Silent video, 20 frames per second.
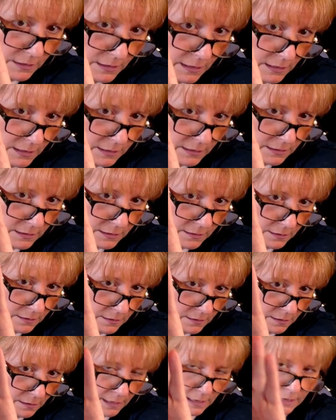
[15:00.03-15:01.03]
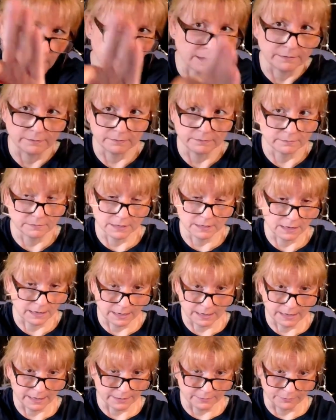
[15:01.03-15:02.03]
these, and
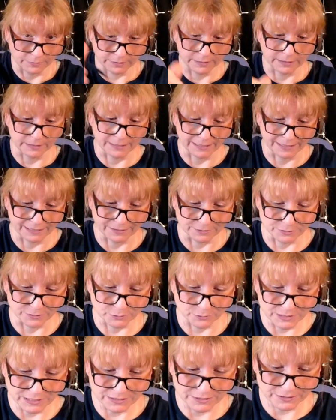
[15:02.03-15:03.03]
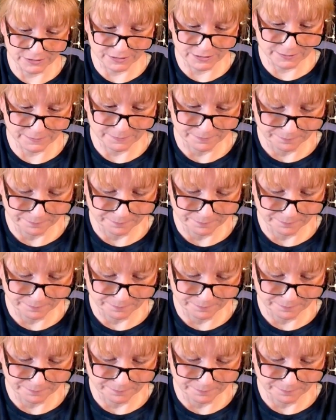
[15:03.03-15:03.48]
I really like their tweezers.